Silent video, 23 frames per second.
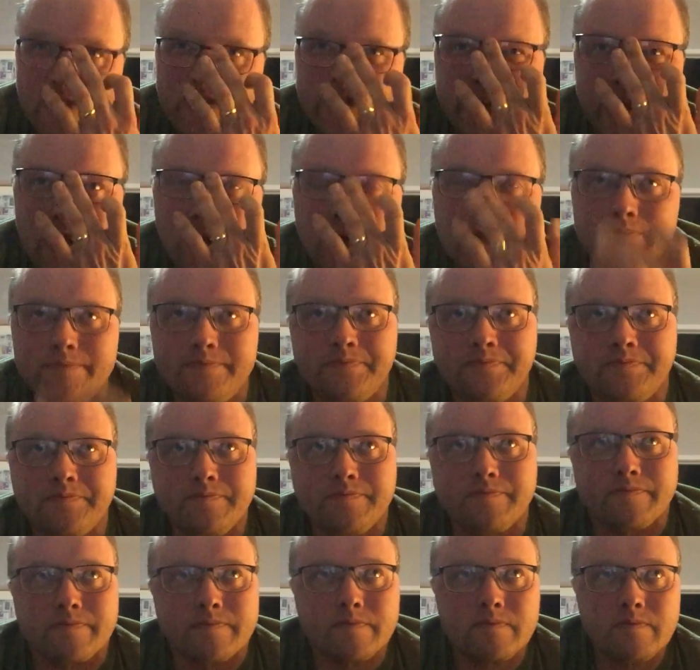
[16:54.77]
So
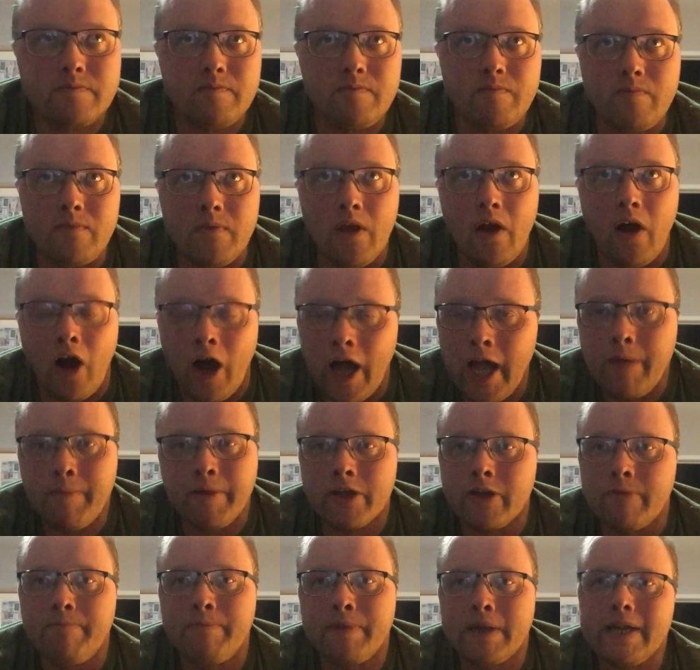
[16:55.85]
I am
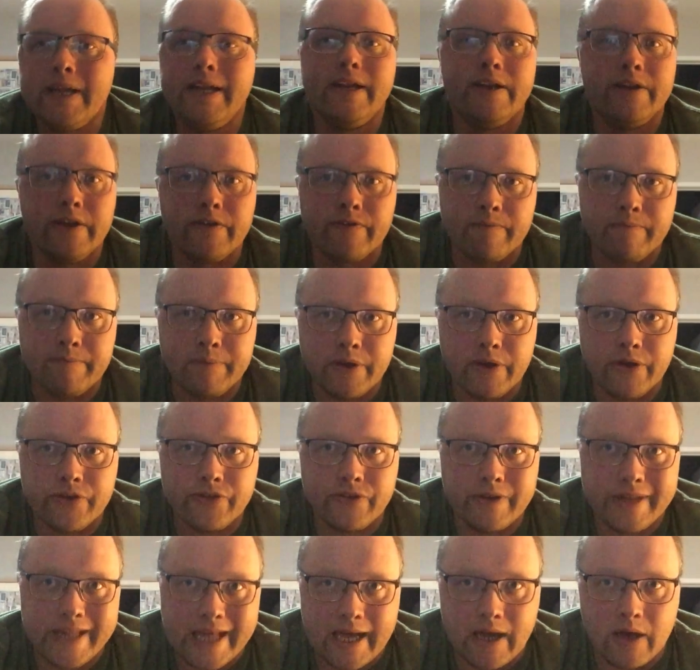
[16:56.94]
a completely different
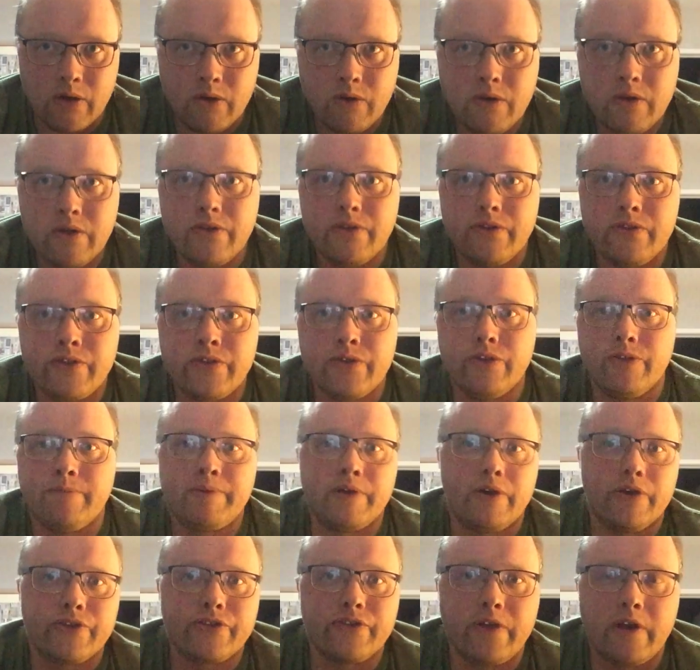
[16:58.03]
person now to the
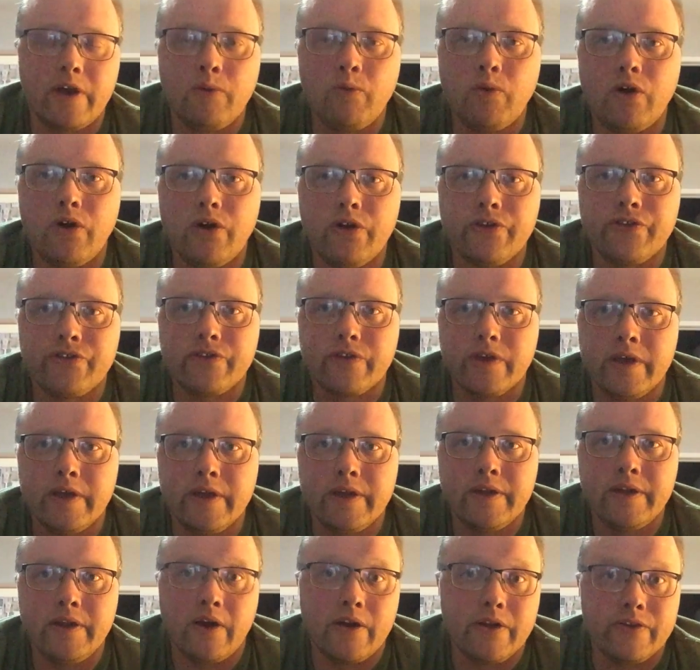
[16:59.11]
person I was
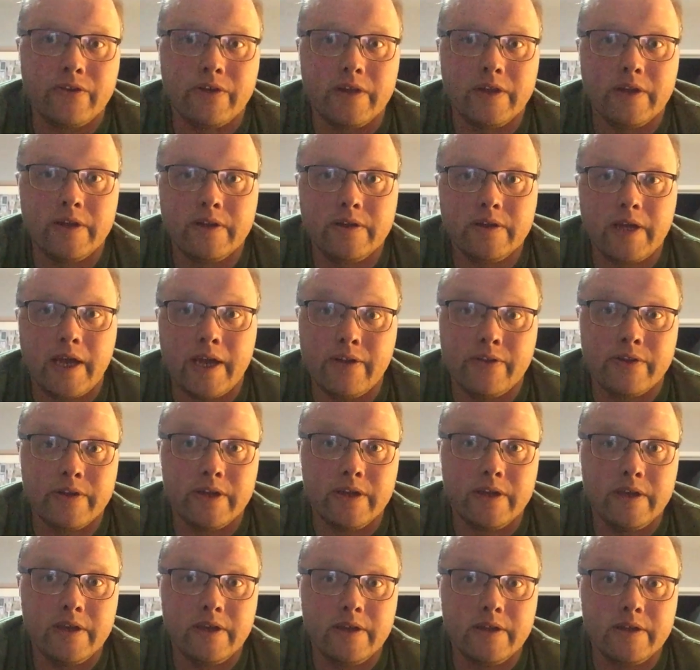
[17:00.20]
in
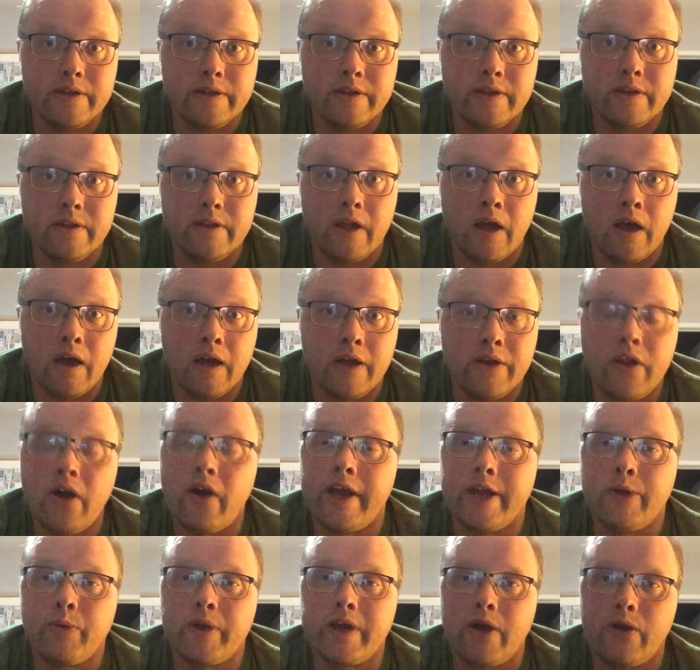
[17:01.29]

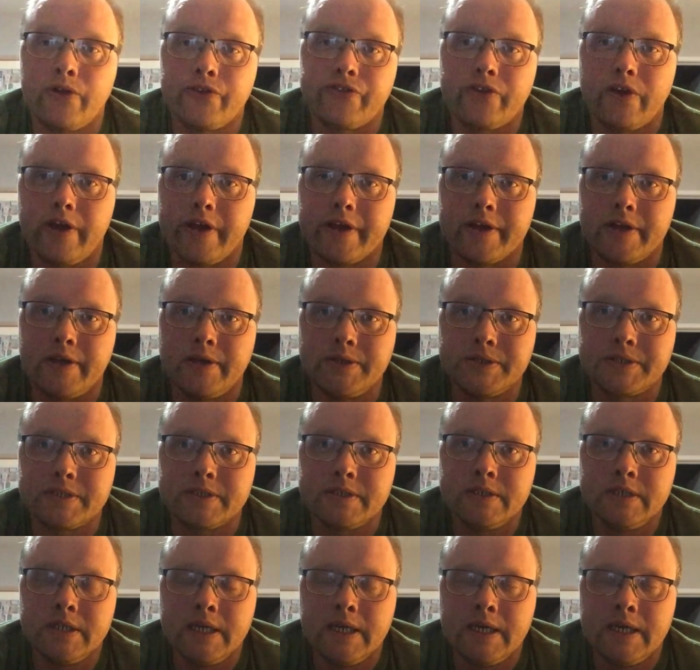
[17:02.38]
1989 when I was diagnosed.